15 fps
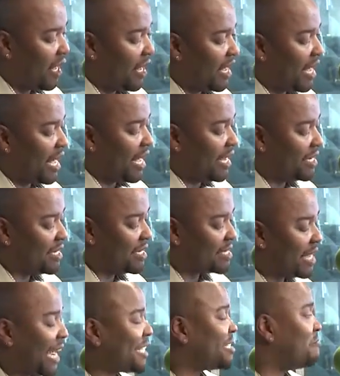Uh, and
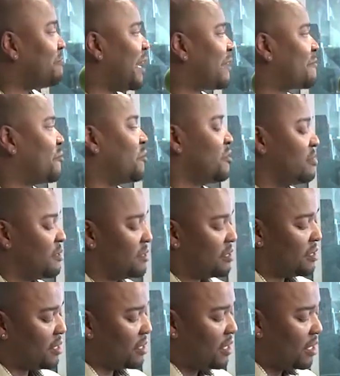Tyson Beckford
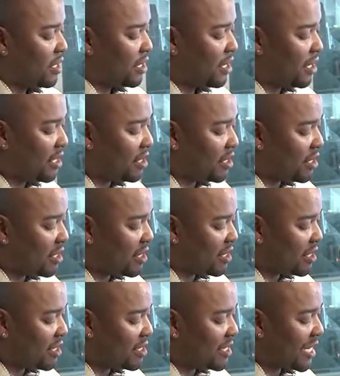
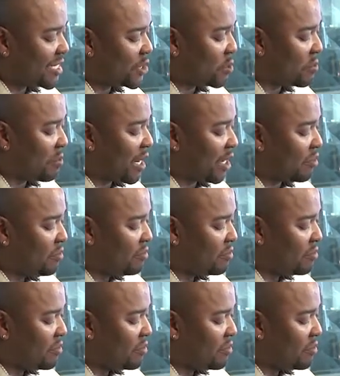is a supermodel.